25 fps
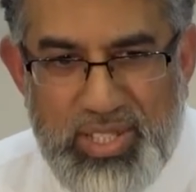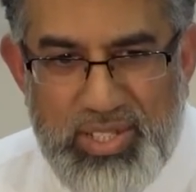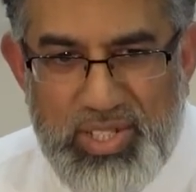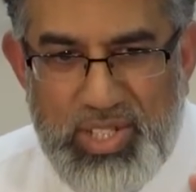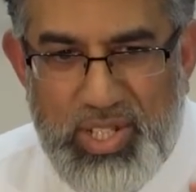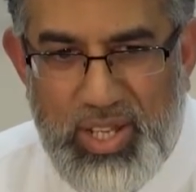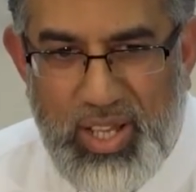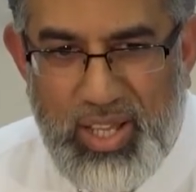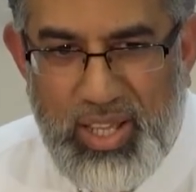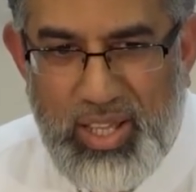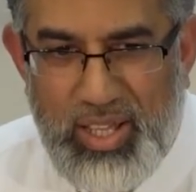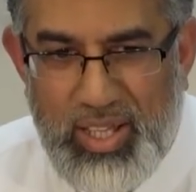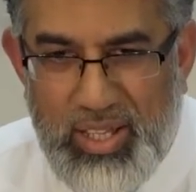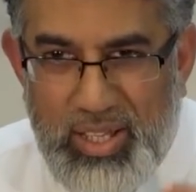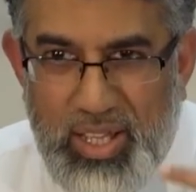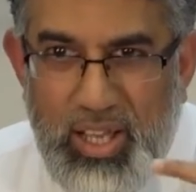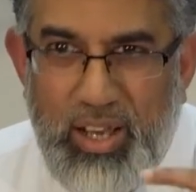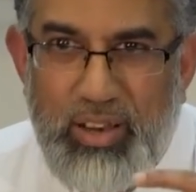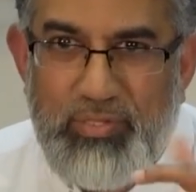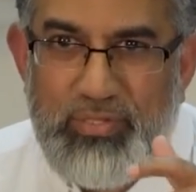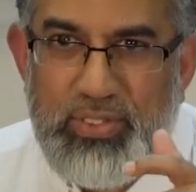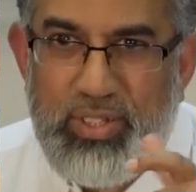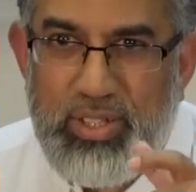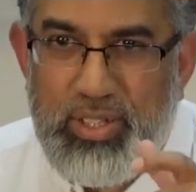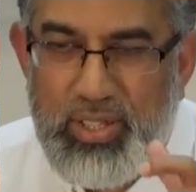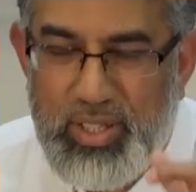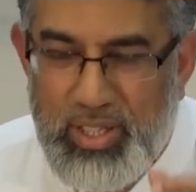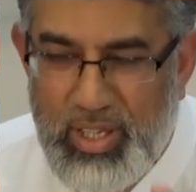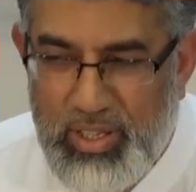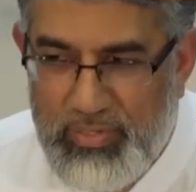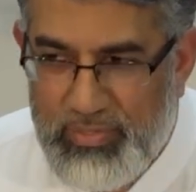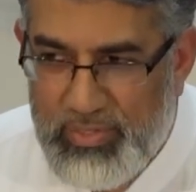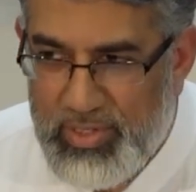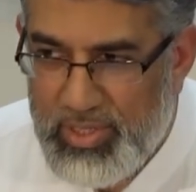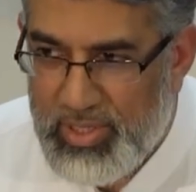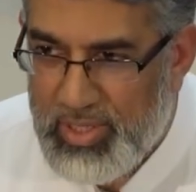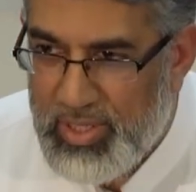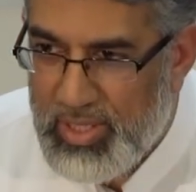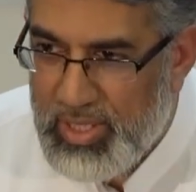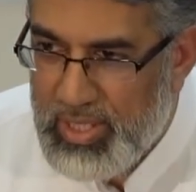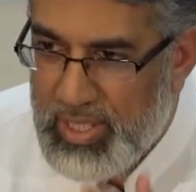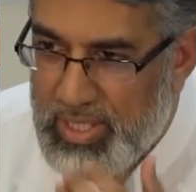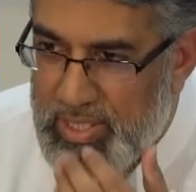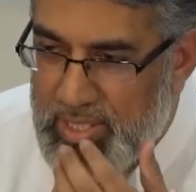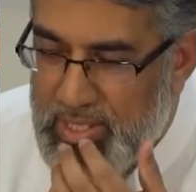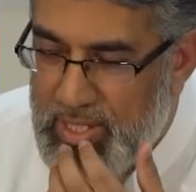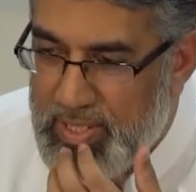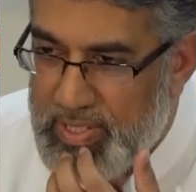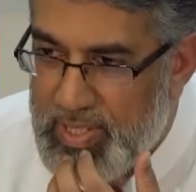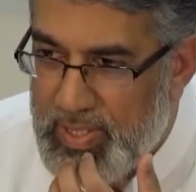inshallah, after the
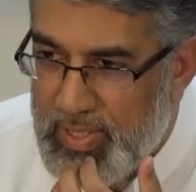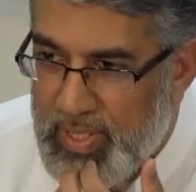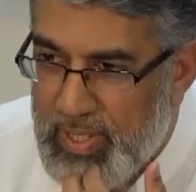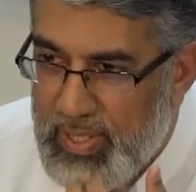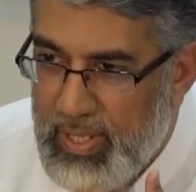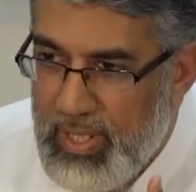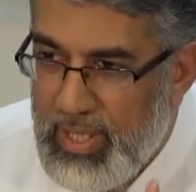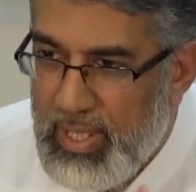session.